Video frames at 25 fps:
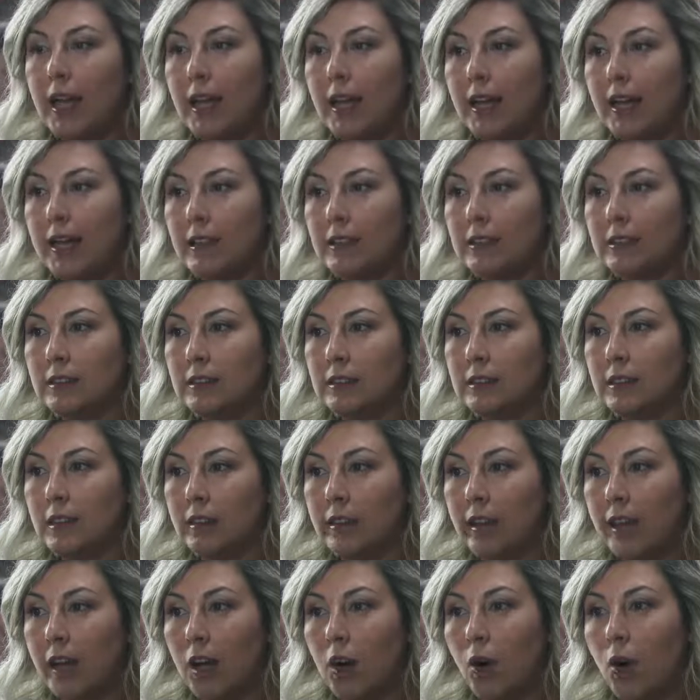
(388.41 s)
And
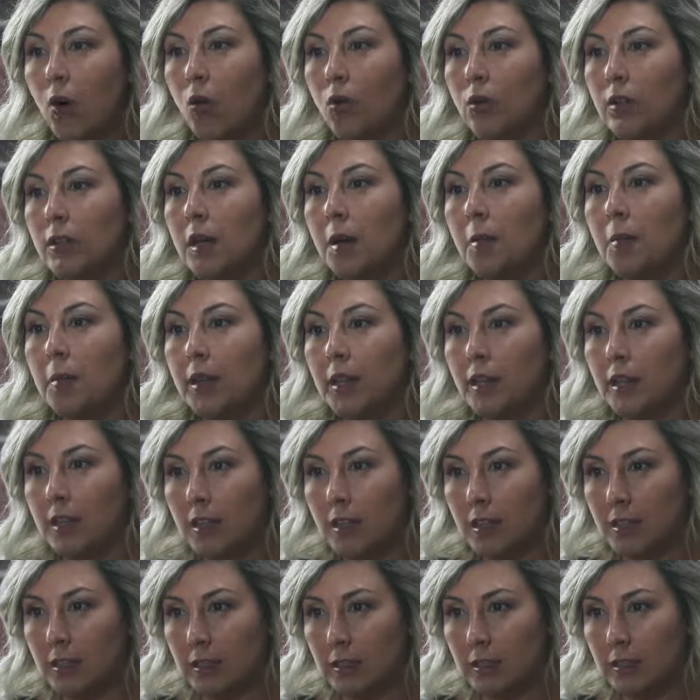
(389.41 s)
they are all coming
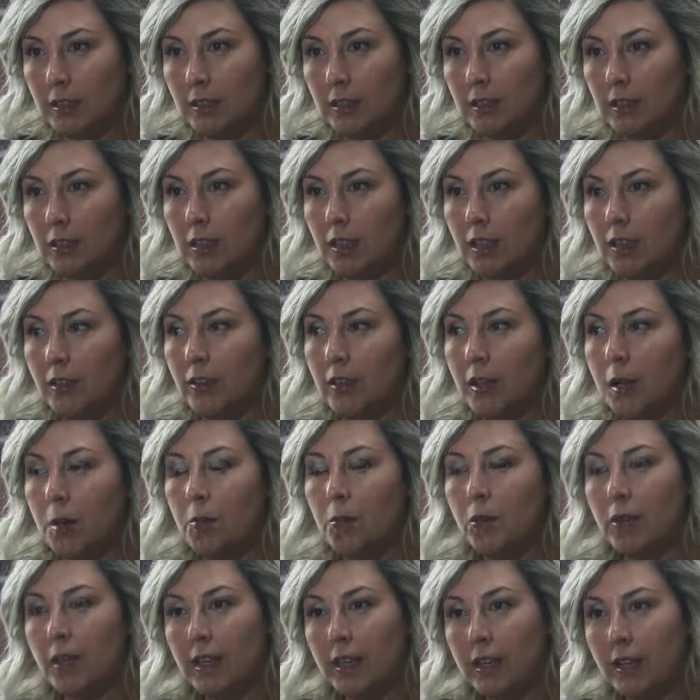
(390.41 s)
here. They
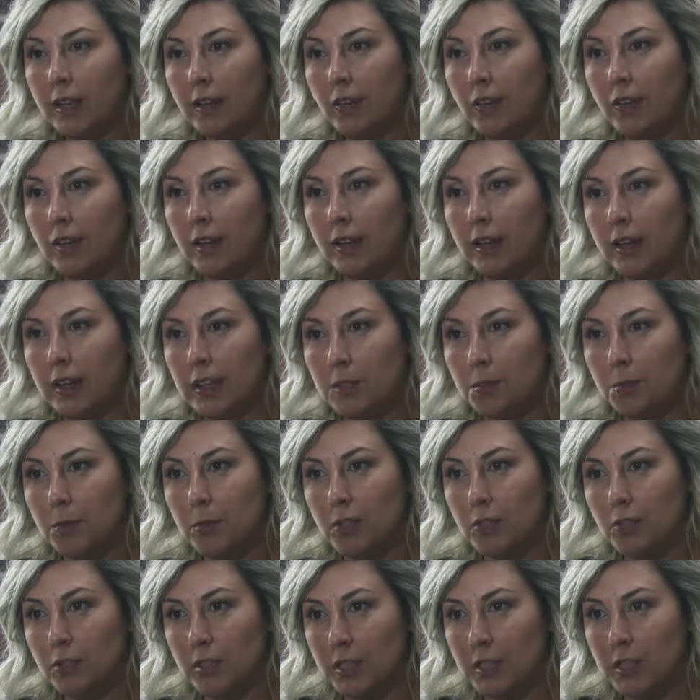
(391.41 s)
are bringing their
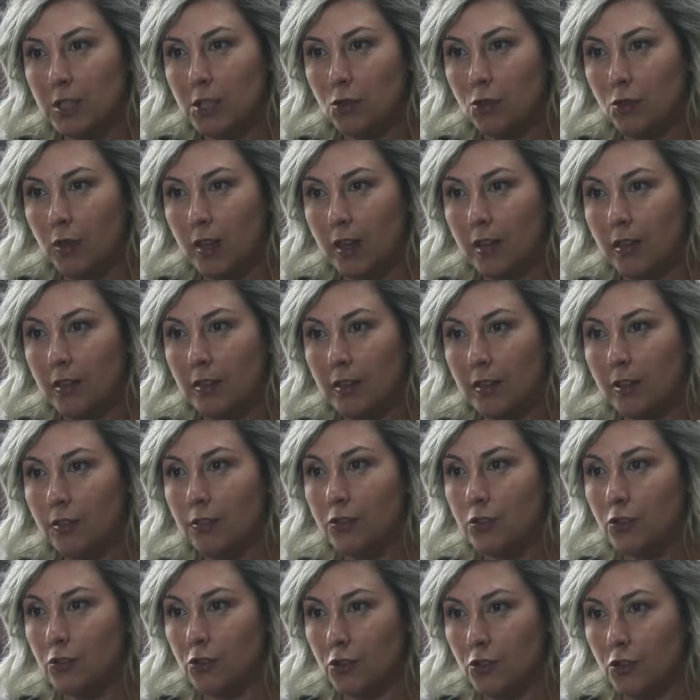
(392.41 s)
expertise together
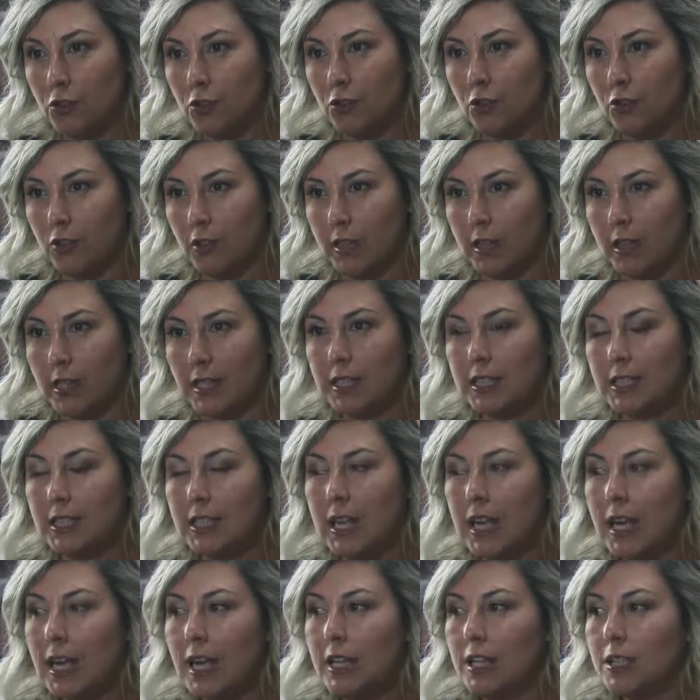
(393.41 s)
for the students.
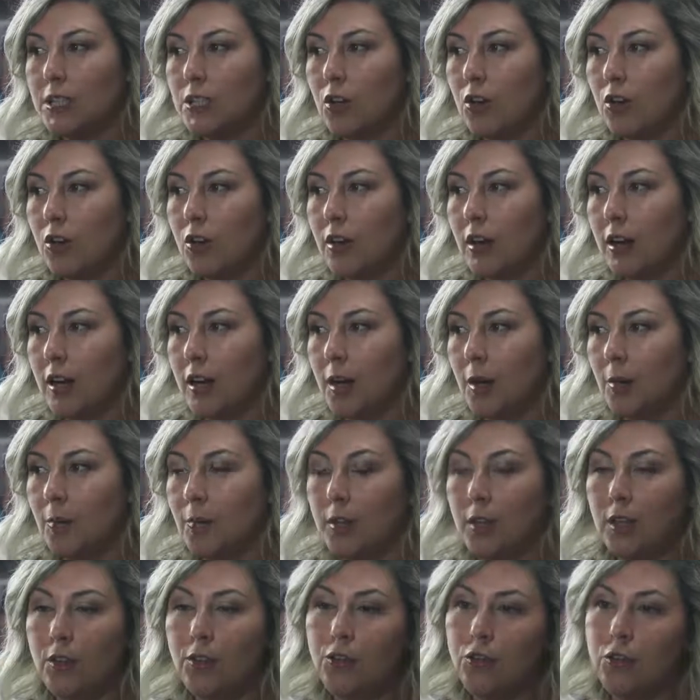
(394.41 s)
So
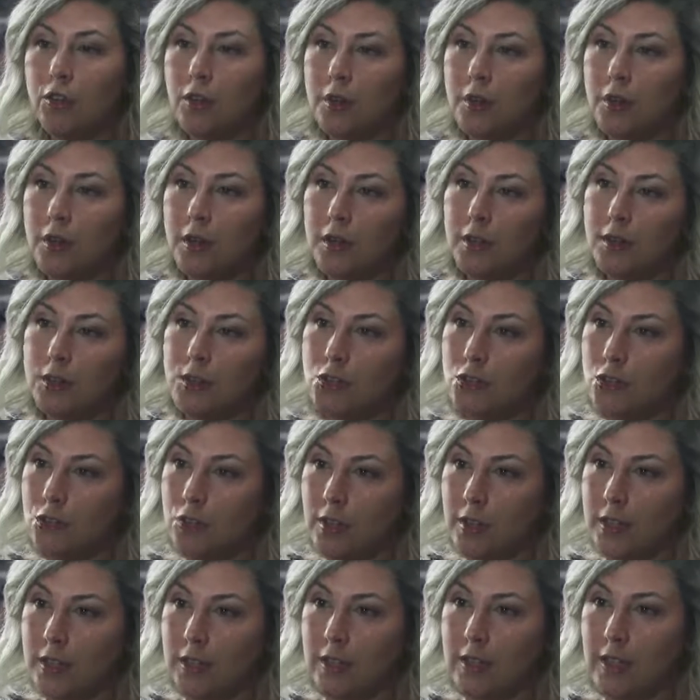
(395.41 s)
if you're a
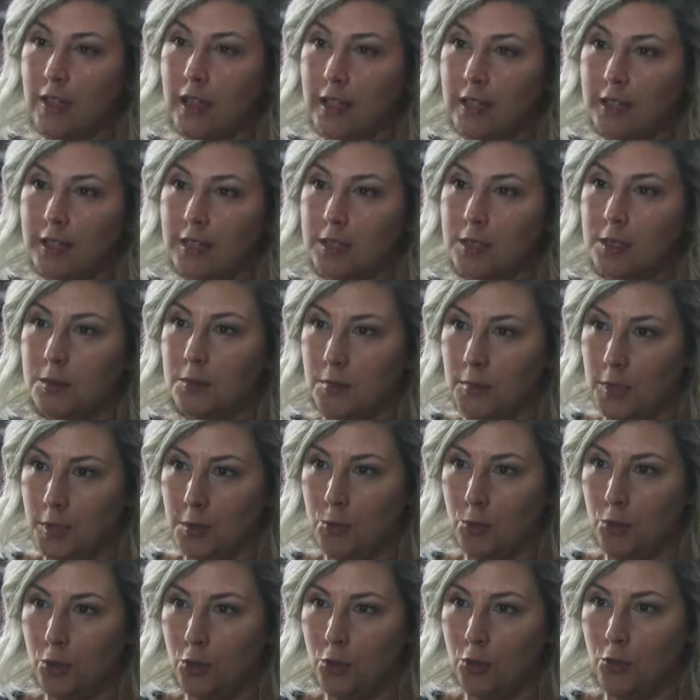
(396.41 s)
student at
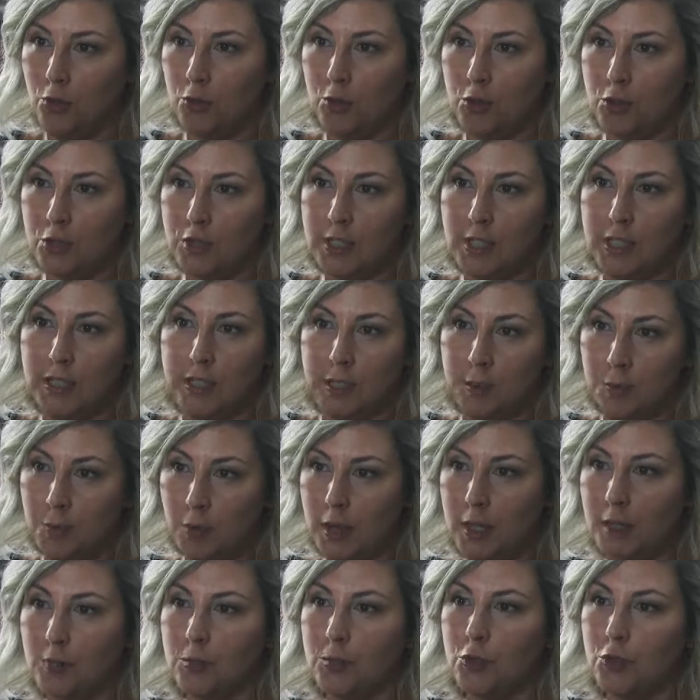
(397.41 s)
Medipol University in the
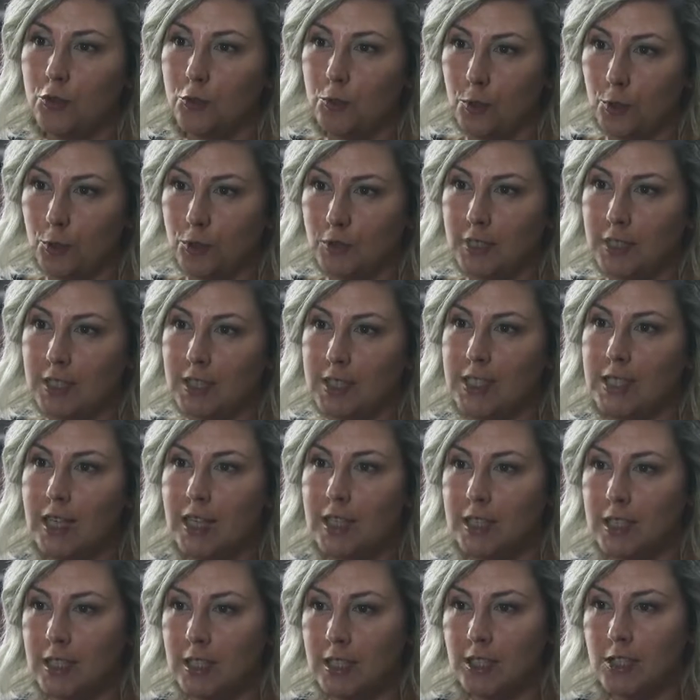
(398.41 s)
Department of Political
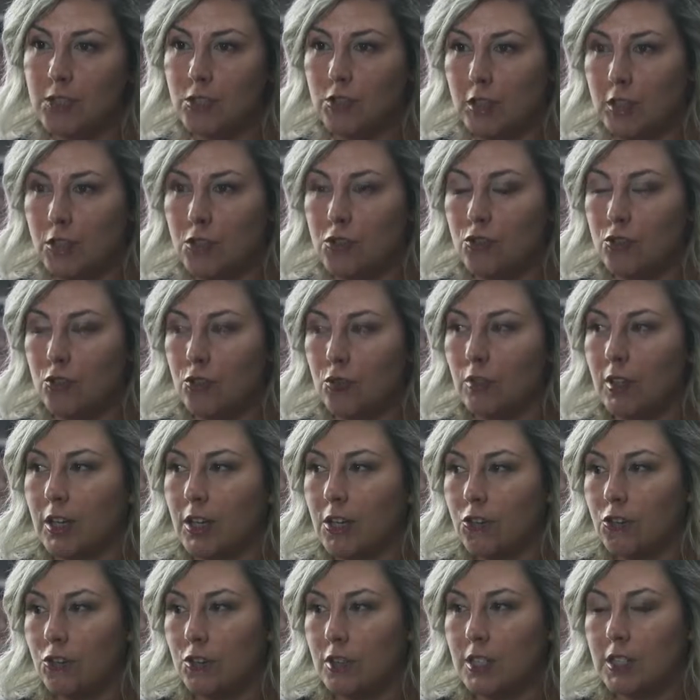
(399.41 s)
Science and International
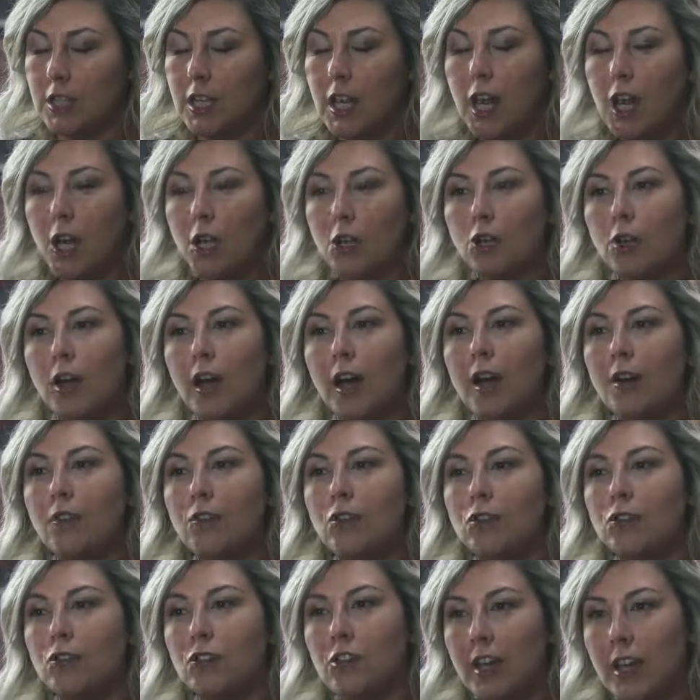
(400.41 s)
Relations, you
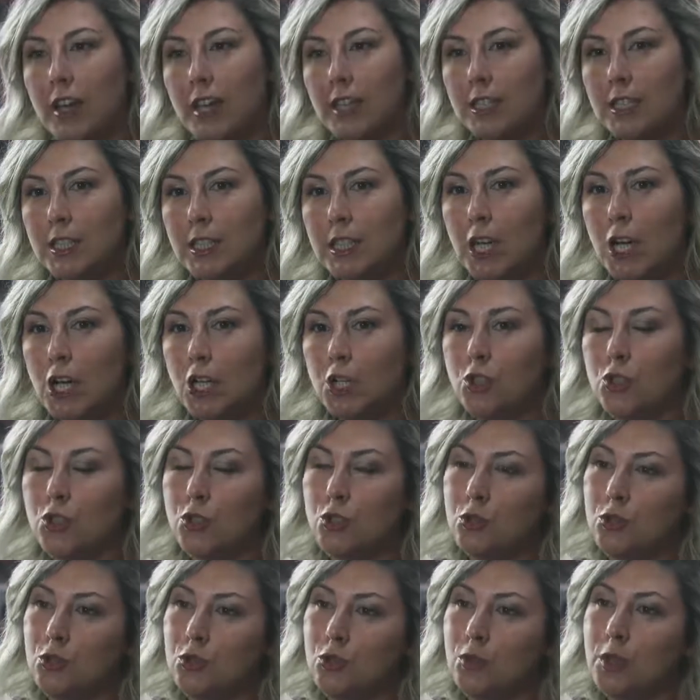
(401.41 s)
have the chance
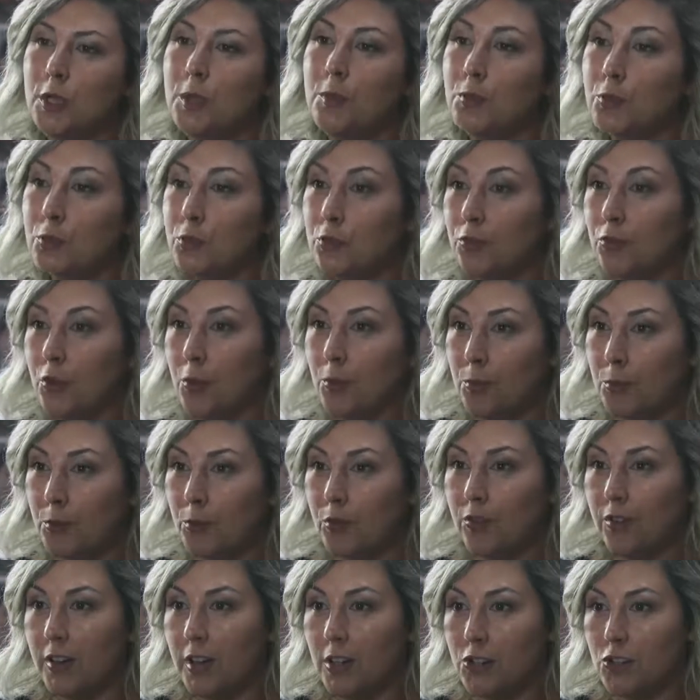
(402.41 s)
to improve your
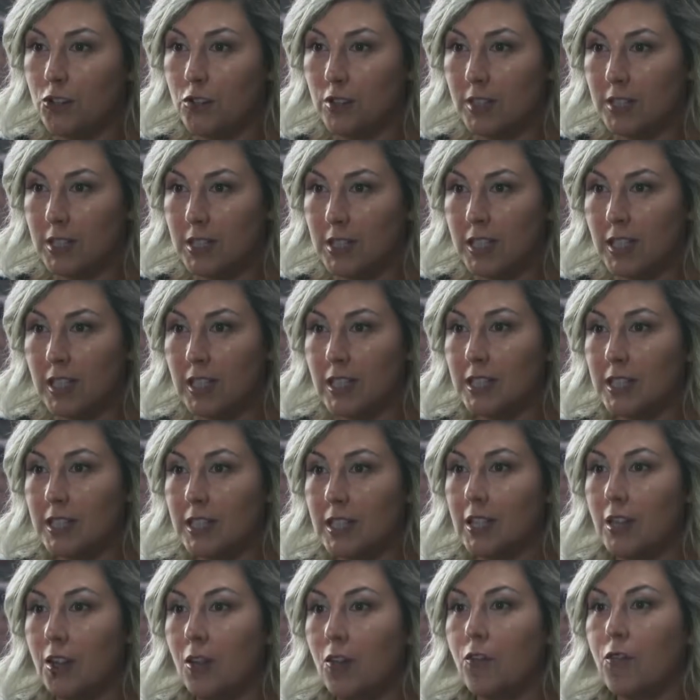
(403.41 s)
professional skills
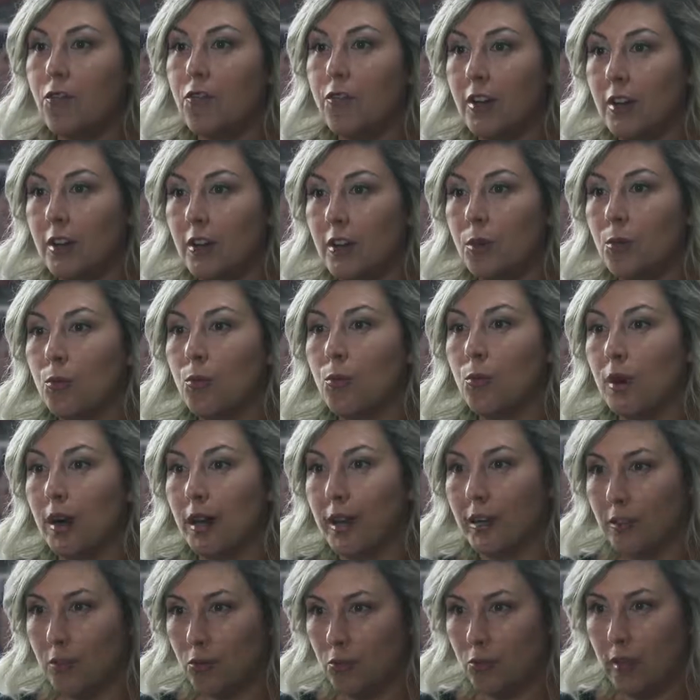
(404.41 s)
in a very
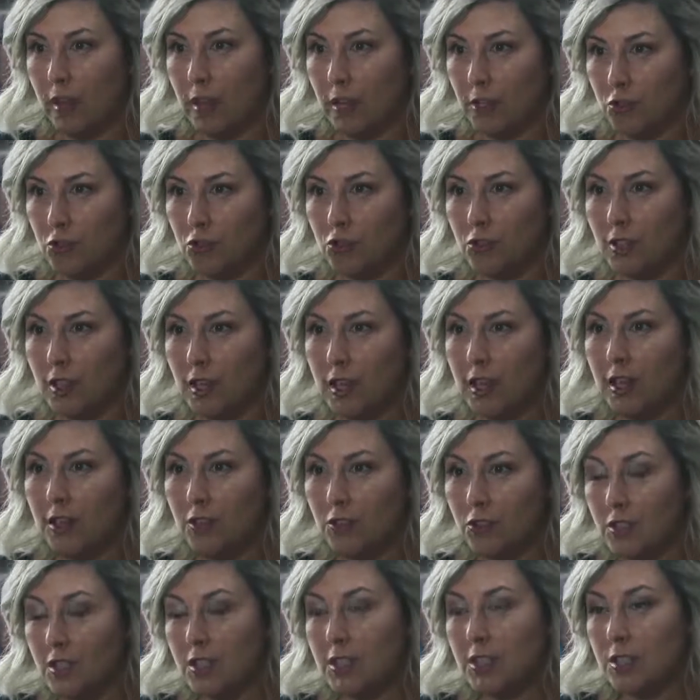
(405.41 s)
wide range.
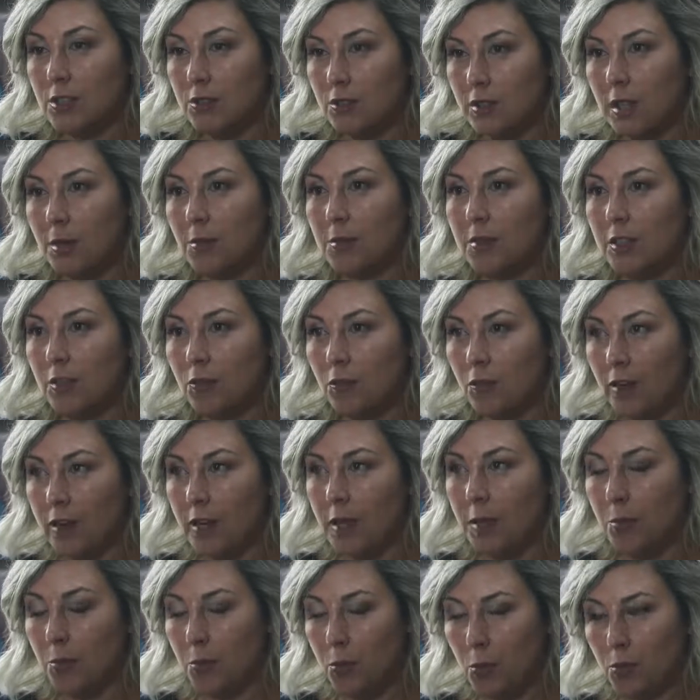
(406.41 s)
This is something
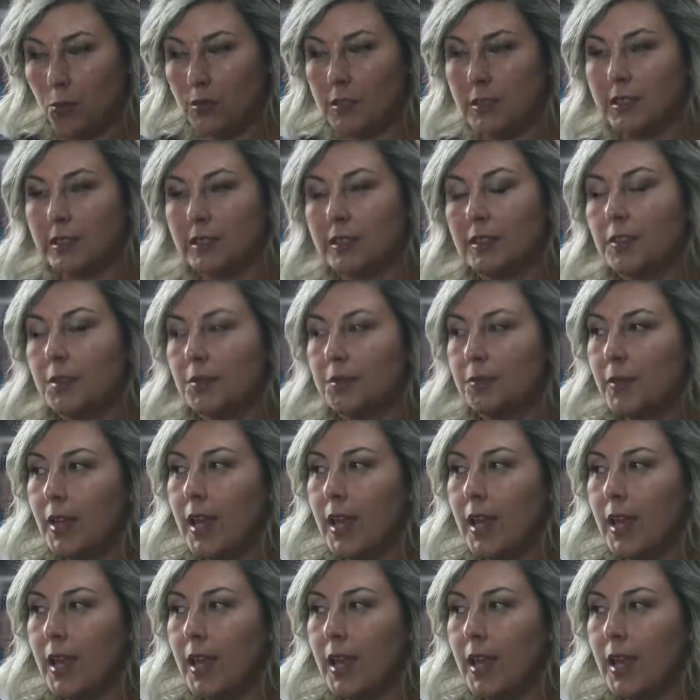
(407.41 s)
very important.